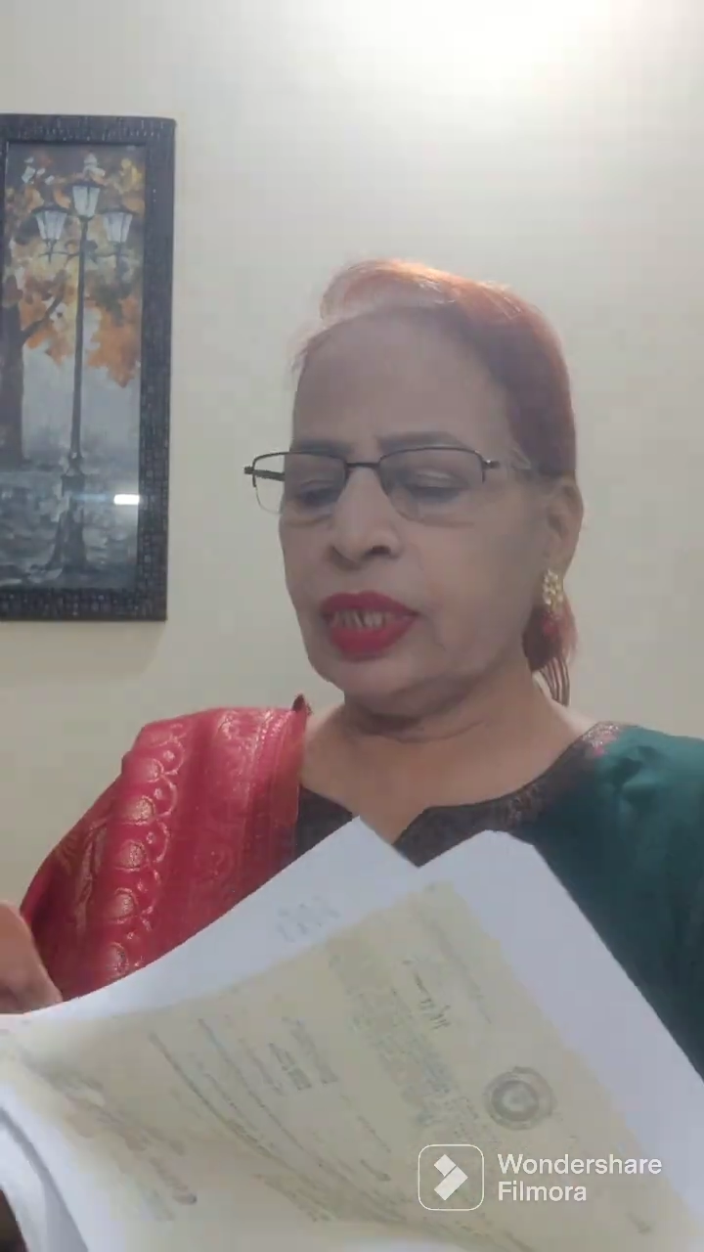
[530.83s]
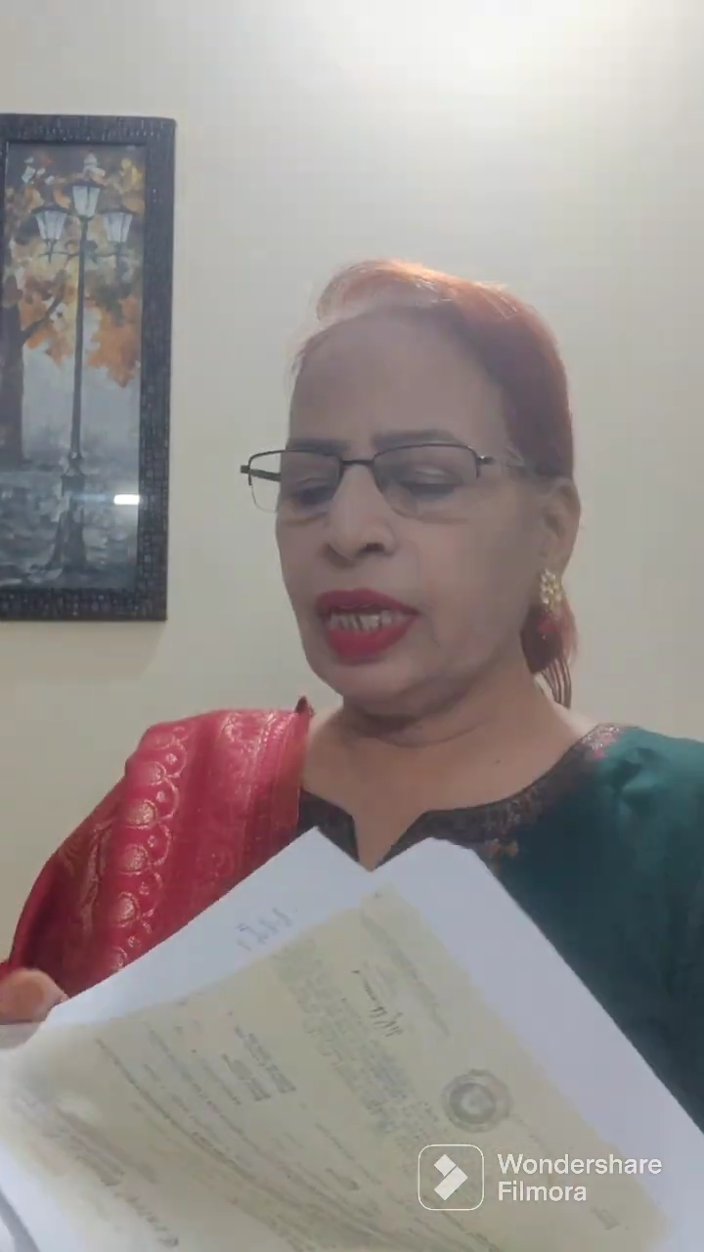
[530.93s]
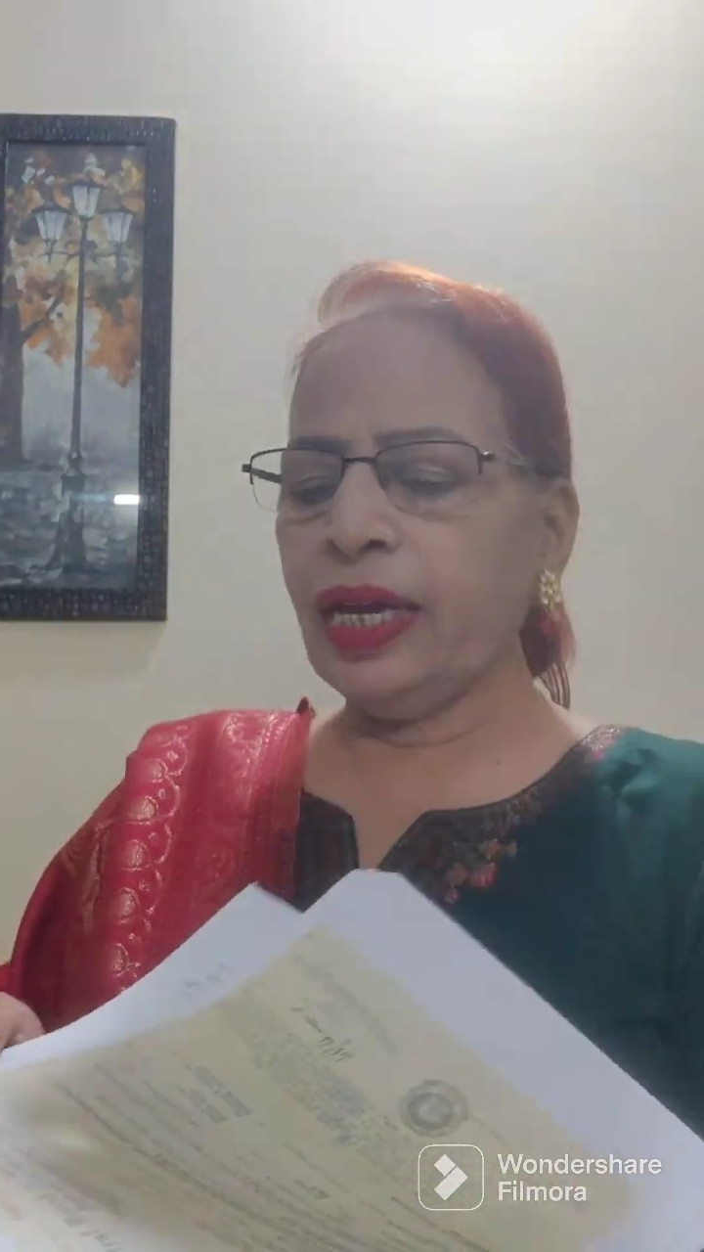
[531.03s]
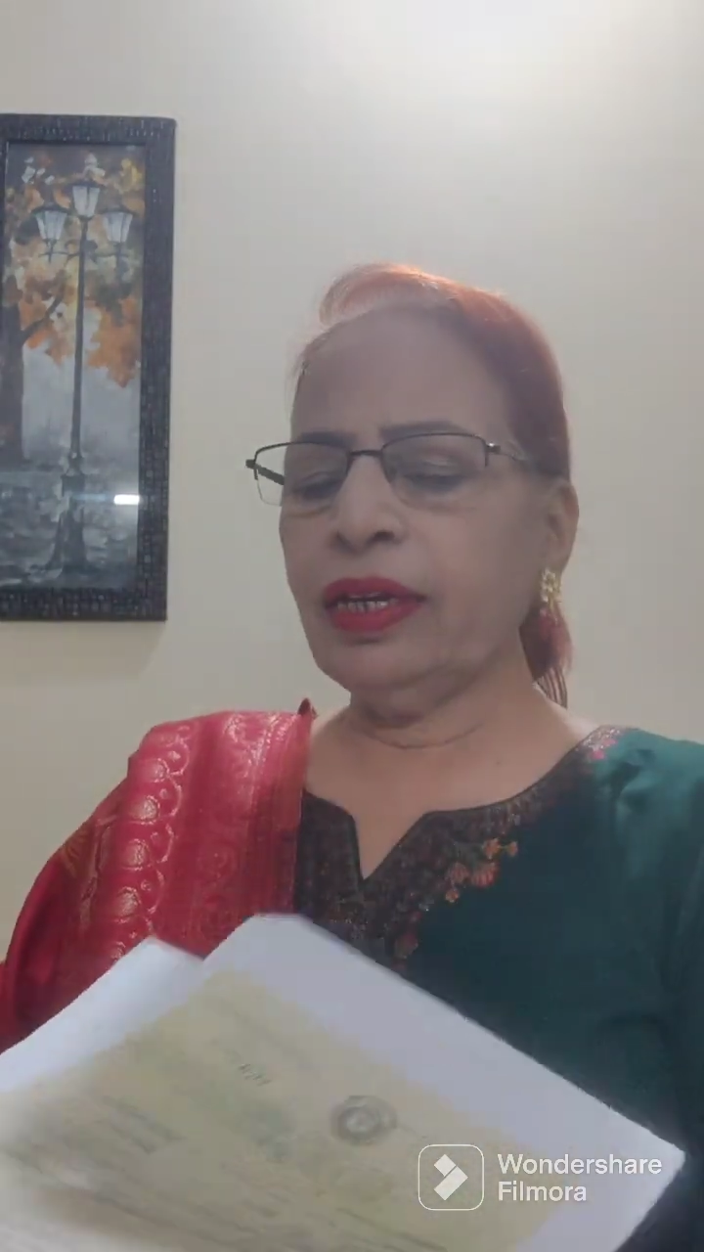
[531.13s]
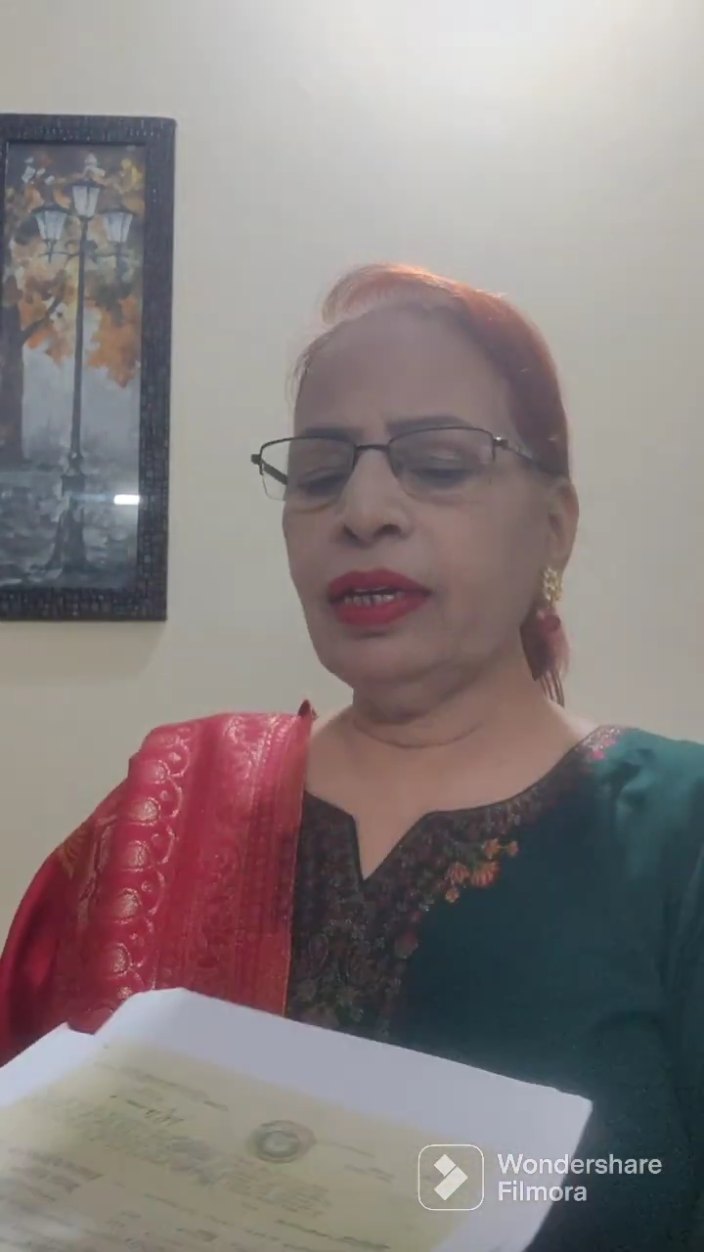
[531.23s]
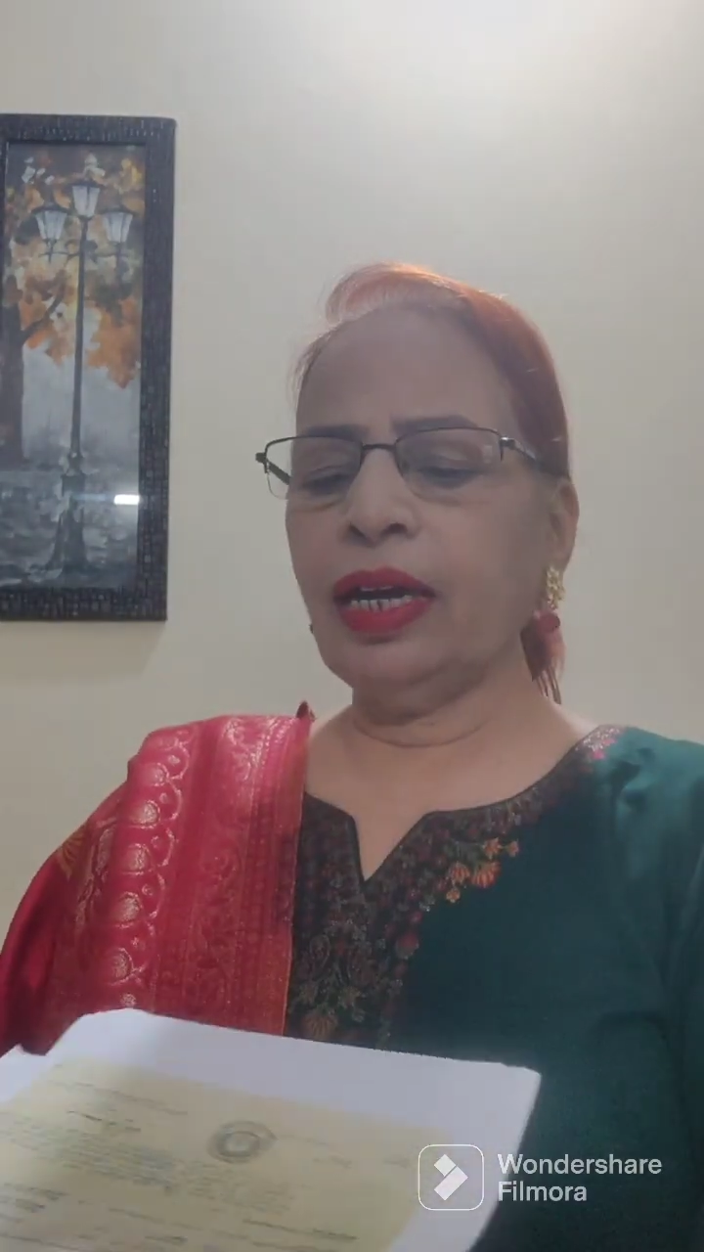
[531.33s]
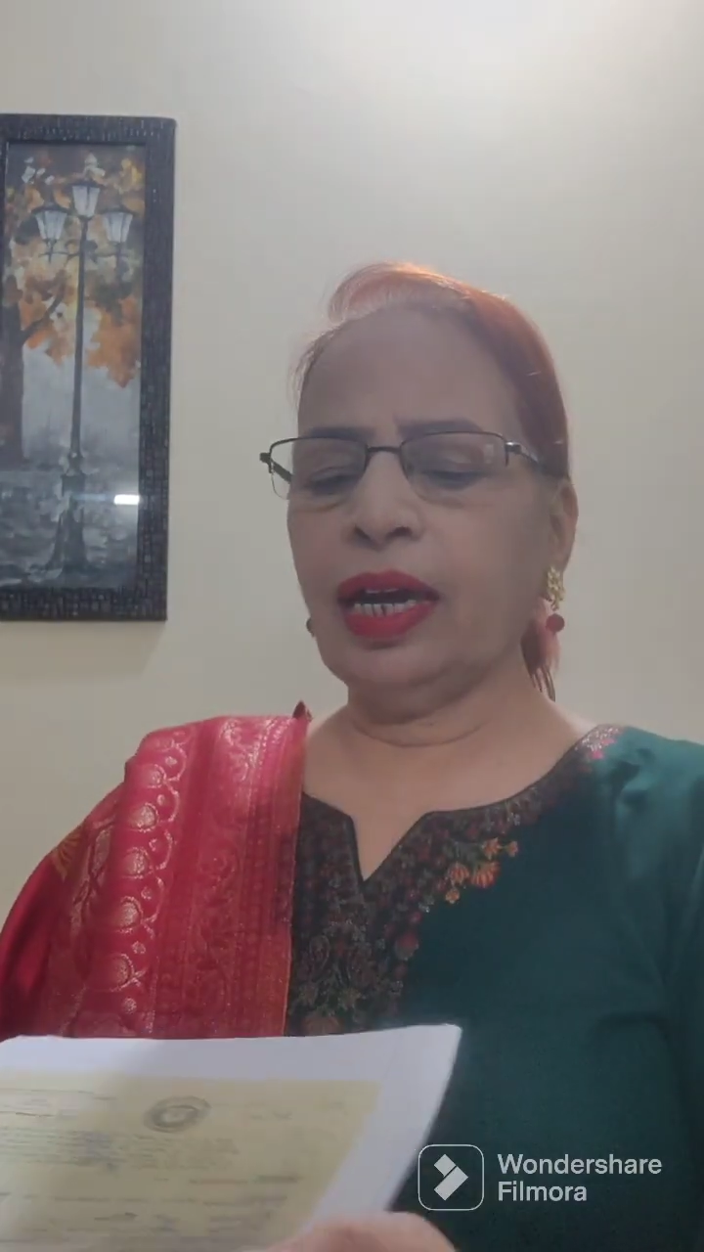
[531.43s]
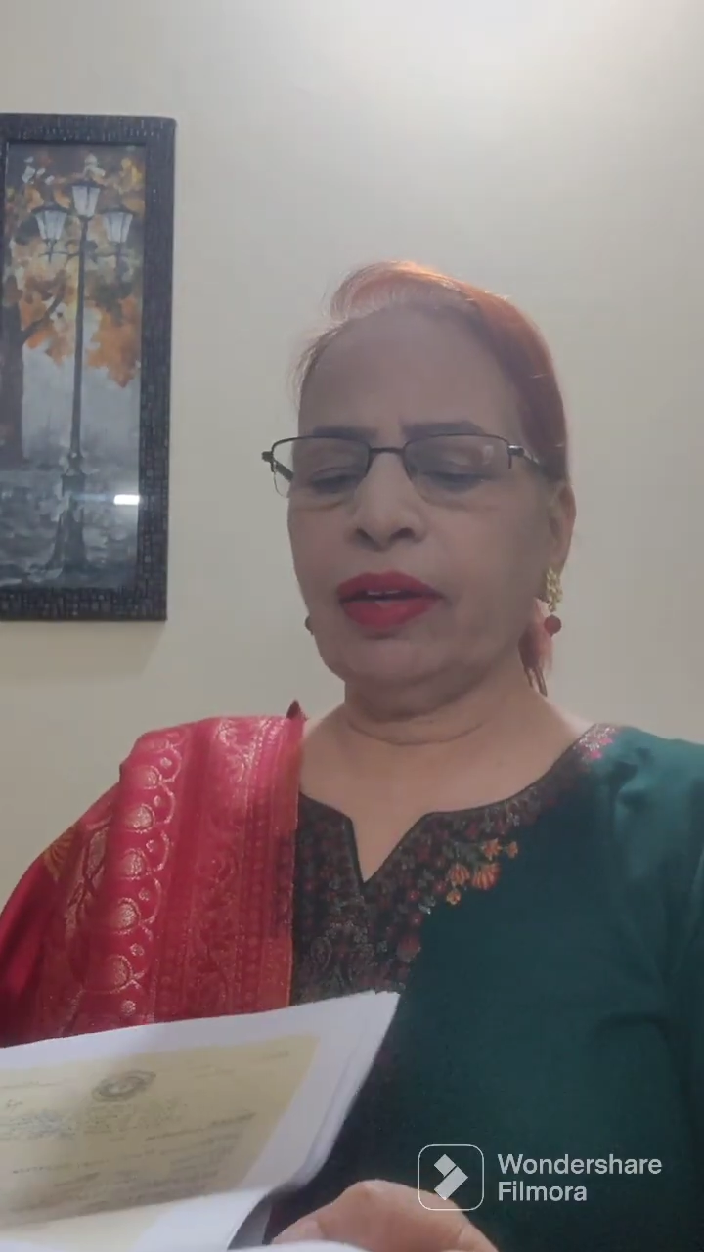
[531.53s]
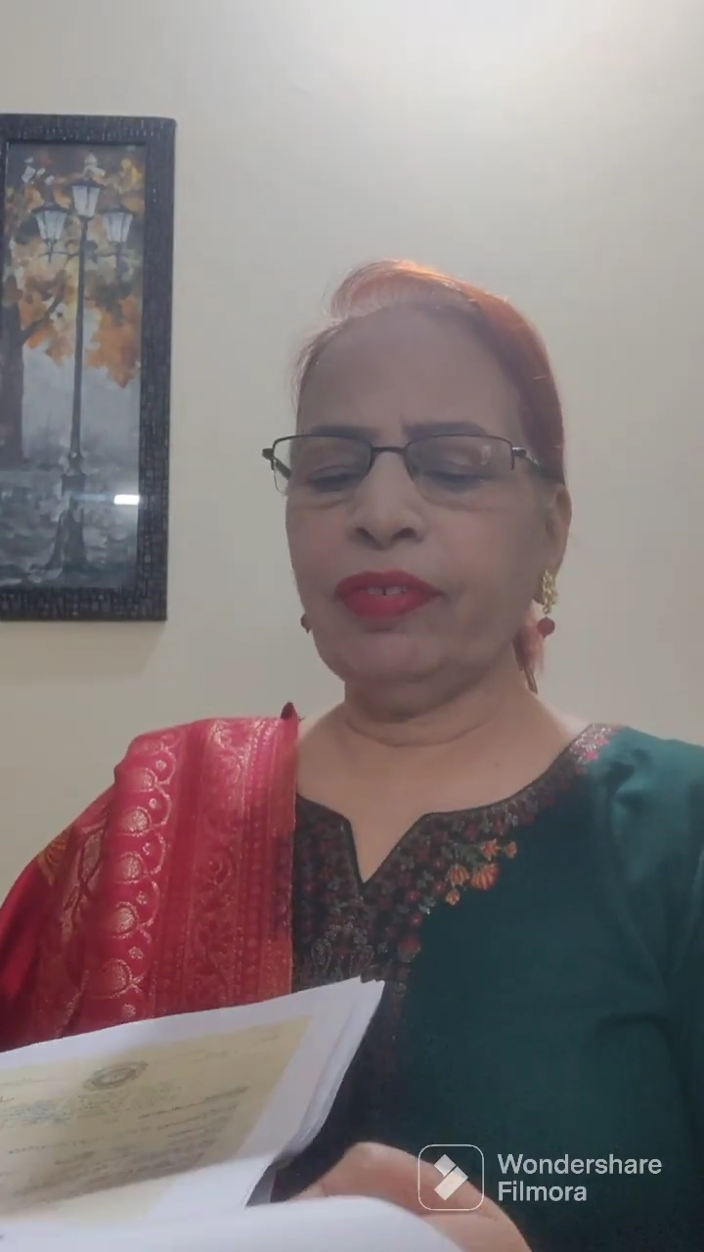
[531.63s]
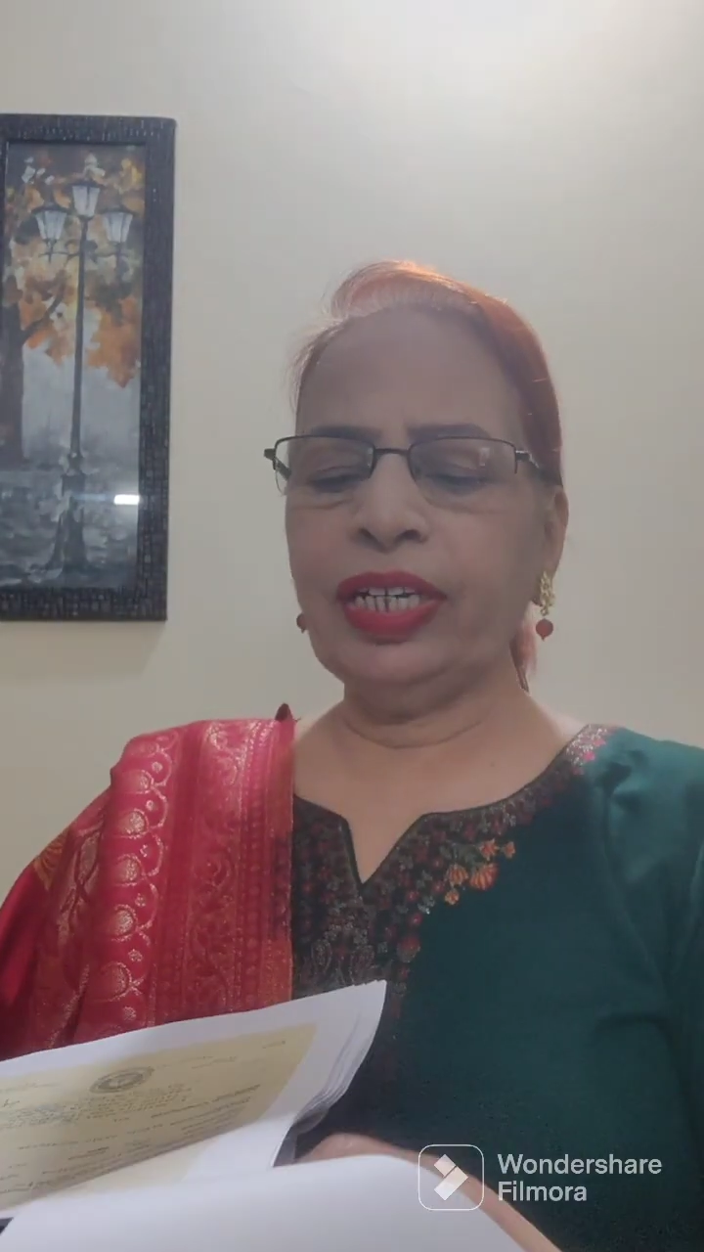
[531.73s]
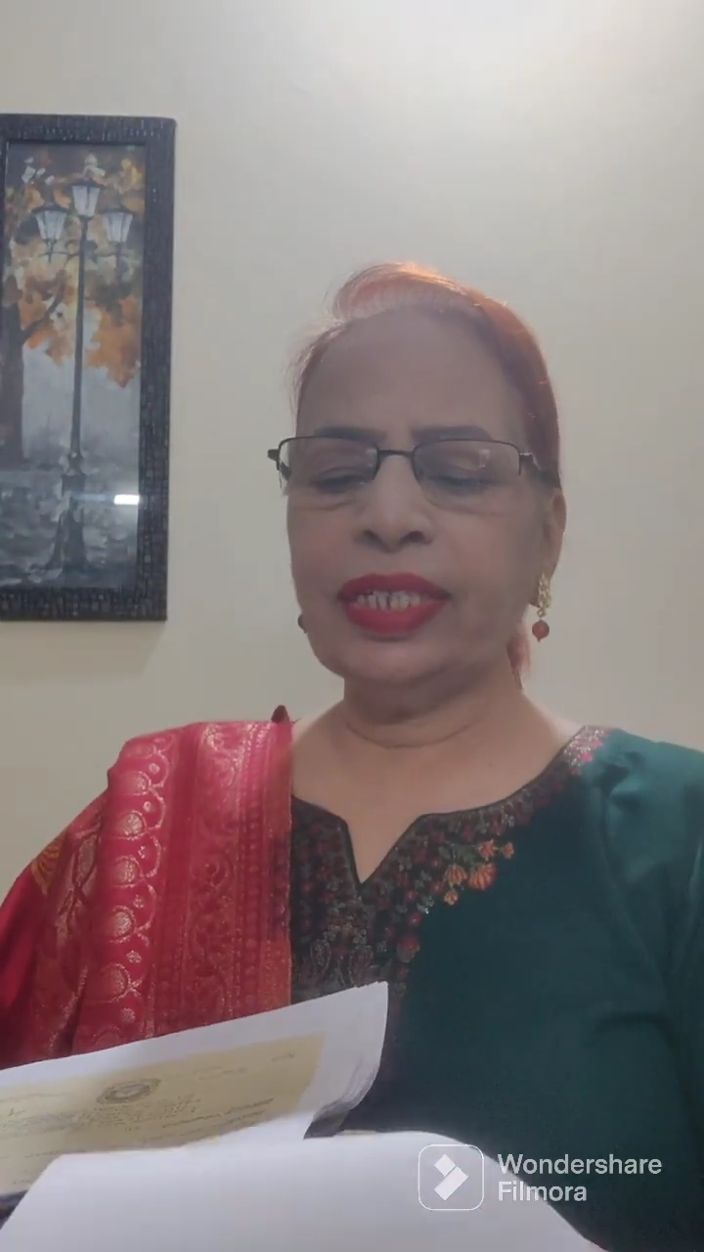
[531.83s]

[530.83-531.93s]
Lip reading: Then I will